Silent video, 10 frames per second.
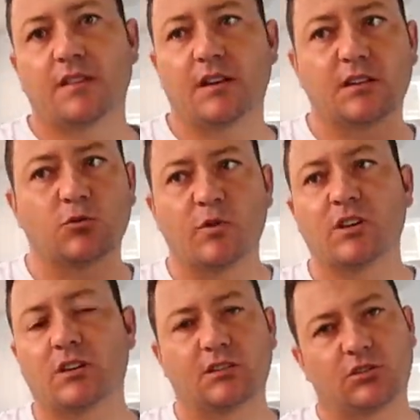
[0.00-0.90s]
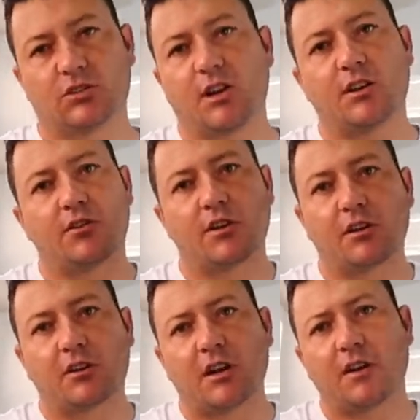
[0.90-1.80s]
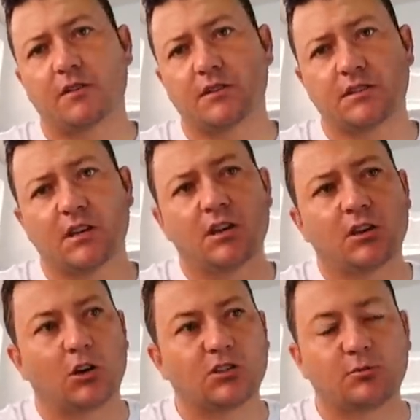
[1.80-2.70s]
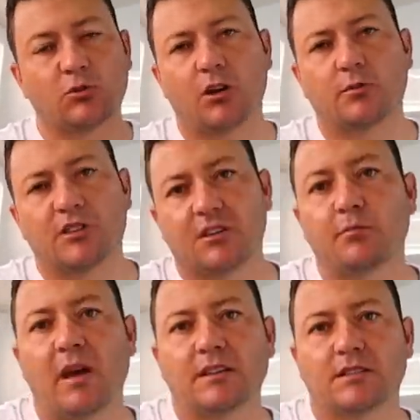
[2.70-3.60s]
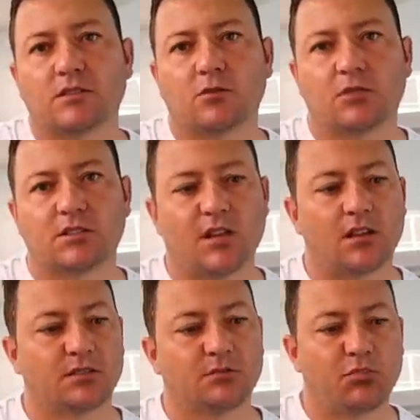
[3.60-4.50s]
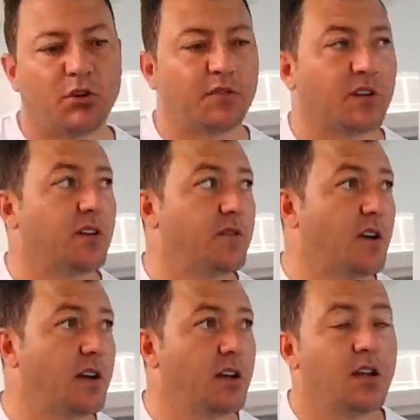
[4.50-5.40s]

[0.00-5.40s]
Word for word: The next week it just kind of recovers, goes up to 100%, balances all the cells perfectly fine.